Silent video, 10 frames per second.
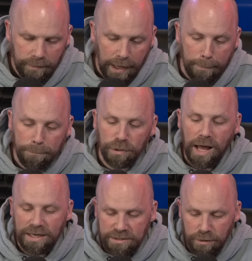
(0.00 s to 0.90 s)
and
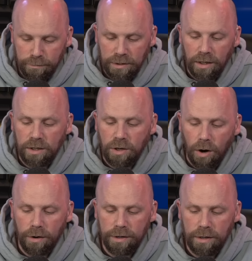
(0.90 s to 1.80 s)
blossomed a
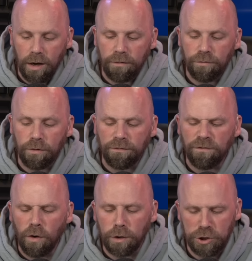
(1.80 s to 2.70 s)
garden of
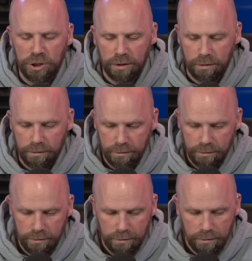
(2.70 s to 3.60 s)
revulsion.
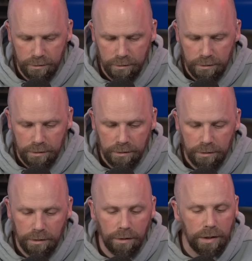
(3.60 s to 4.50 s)

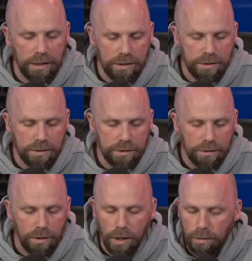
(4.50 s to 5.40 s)
There is
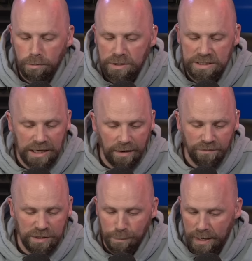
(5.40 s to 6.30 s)
no
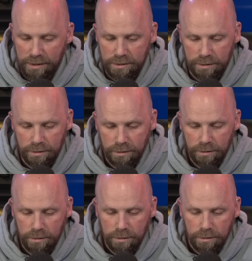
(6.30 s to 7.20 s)
safe space.
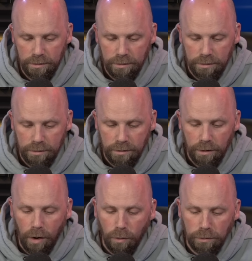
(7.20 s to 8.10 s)

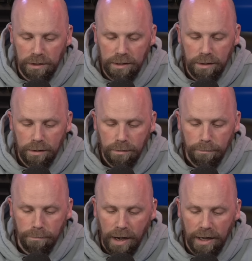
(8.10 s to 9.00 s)
Only
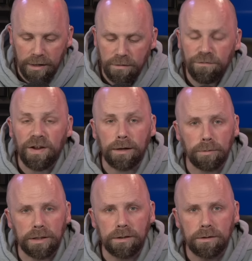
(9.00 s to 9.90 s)
my
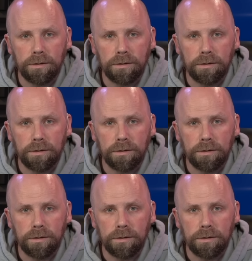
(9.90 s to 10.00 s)
family.